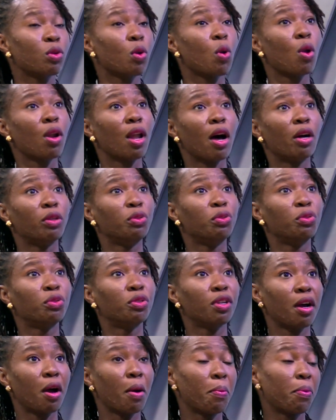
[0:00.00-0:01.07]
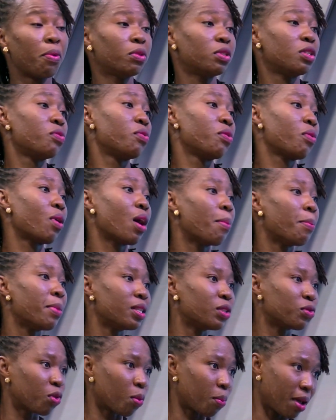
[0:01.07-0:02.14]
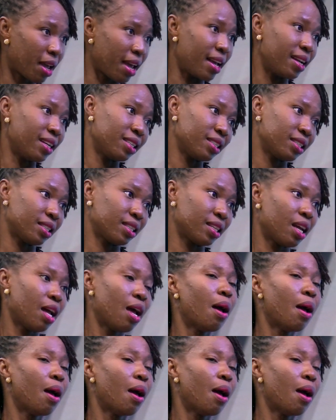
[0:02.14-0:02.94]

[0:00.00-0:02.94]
all our protein requirements from eggs